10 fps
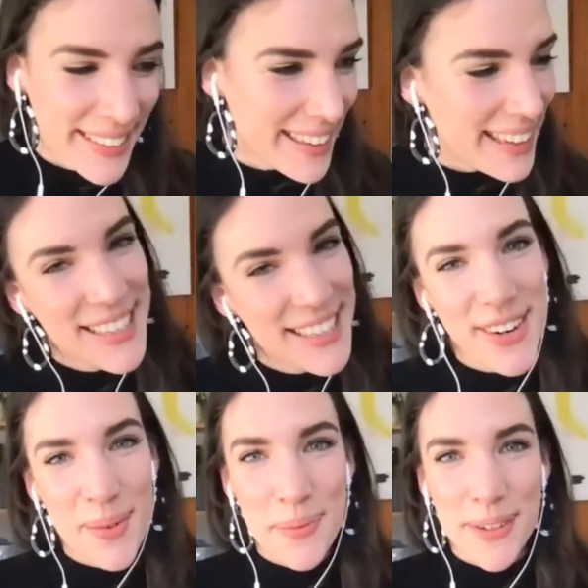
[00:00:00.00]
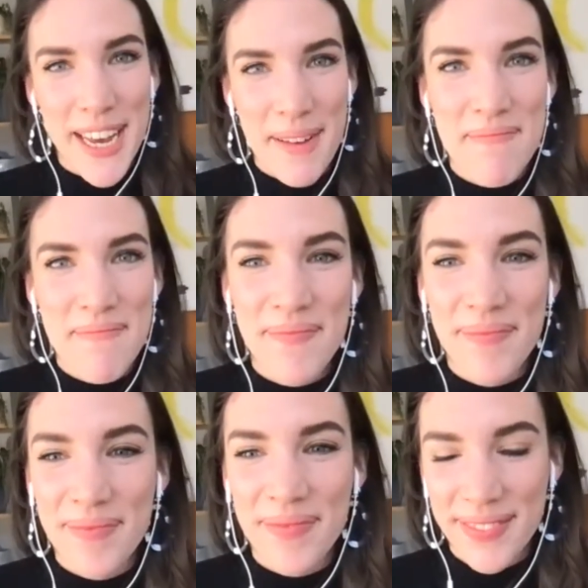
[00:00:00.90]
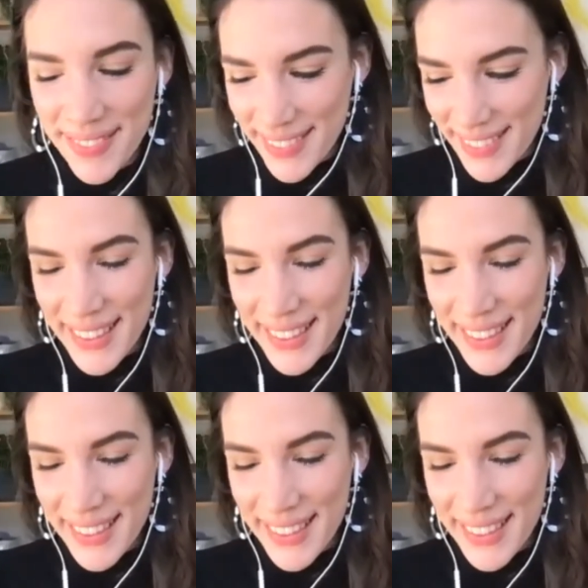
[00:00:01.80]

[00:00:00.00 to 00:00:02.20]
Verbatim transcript: Let's try one more time. One.